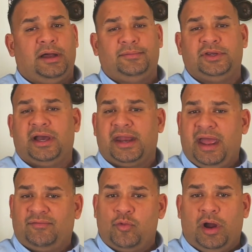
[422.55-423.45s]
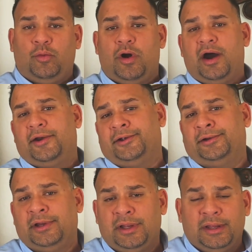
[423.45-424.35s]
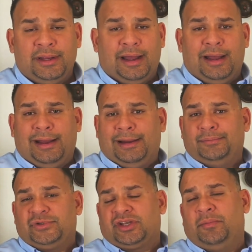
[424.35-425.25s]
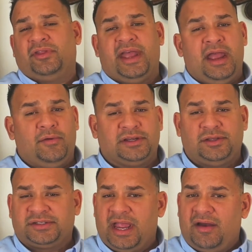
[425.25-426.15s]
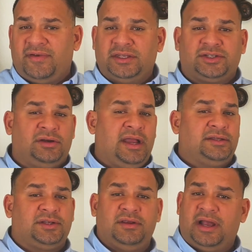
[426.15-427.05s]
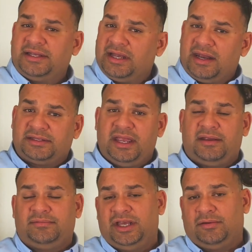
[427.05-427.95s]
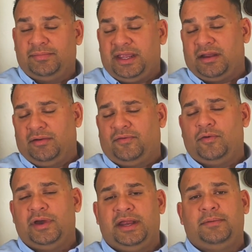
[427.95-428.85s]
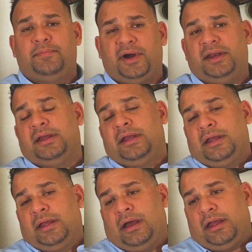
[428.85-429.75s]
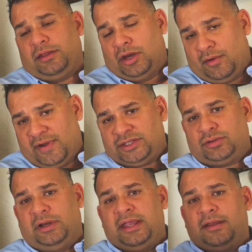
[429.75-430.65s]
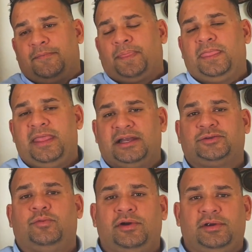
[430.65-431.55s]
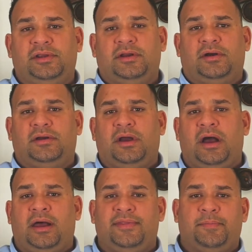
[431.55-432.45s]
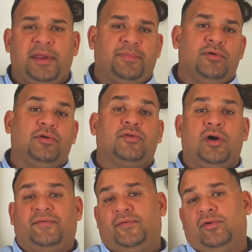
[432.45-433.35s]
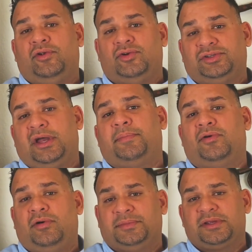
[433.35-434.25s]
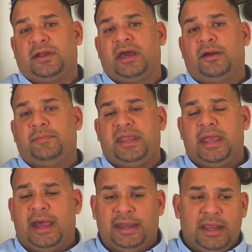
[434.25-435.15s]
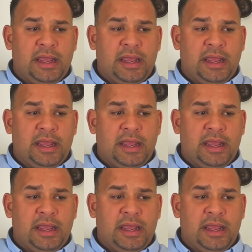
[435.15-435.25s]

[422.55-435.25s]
You're going to have well water. Some of the areas doesn't have internet, so you guys got to be careful with it. But, eventually that's where, the people who could afford those type of homes are going to be at.